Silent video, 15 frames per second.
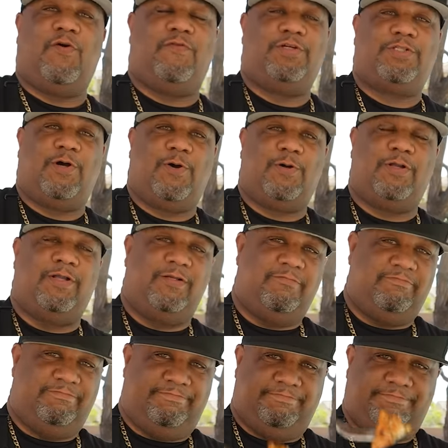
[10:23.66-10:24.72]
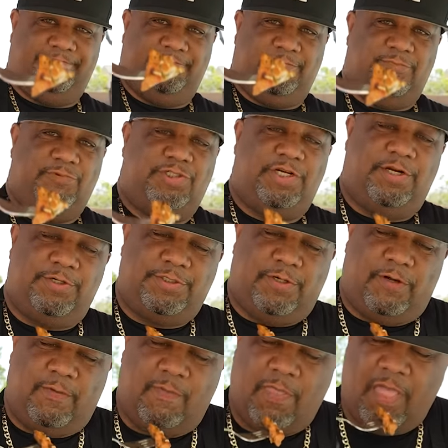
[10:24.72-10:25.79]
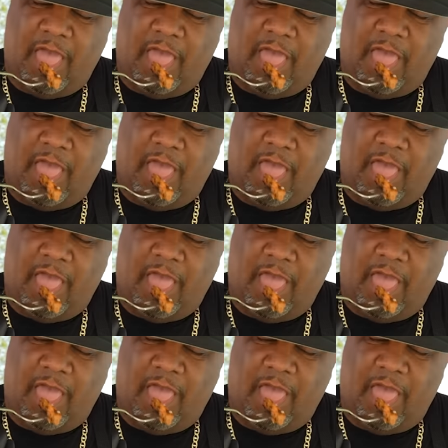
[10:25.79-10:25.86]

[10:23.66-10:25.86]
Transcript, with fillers: over talk. Cheers, y'all.